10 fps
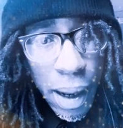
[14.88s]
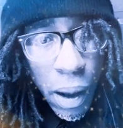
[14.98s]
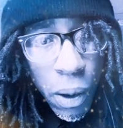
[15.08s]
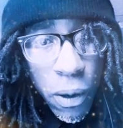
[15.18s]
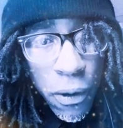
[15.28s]

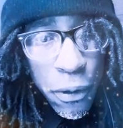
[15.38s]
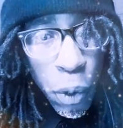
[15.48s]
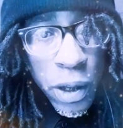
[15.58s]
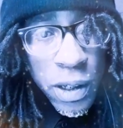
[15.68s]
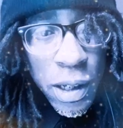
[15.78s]
Now,
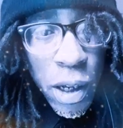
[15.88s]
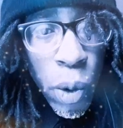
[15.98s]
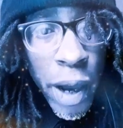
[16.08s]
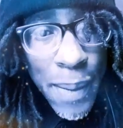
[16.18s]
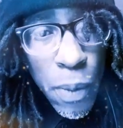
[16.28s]
for its
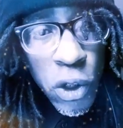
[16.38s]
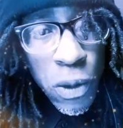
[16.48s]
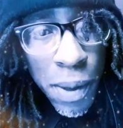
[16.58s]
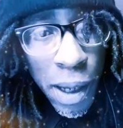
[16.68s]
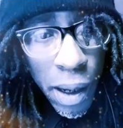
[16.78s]
incredible
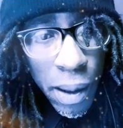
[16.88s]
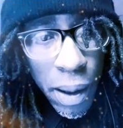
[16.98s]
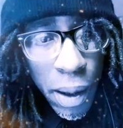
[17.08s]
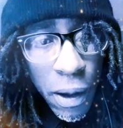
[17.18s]
speed,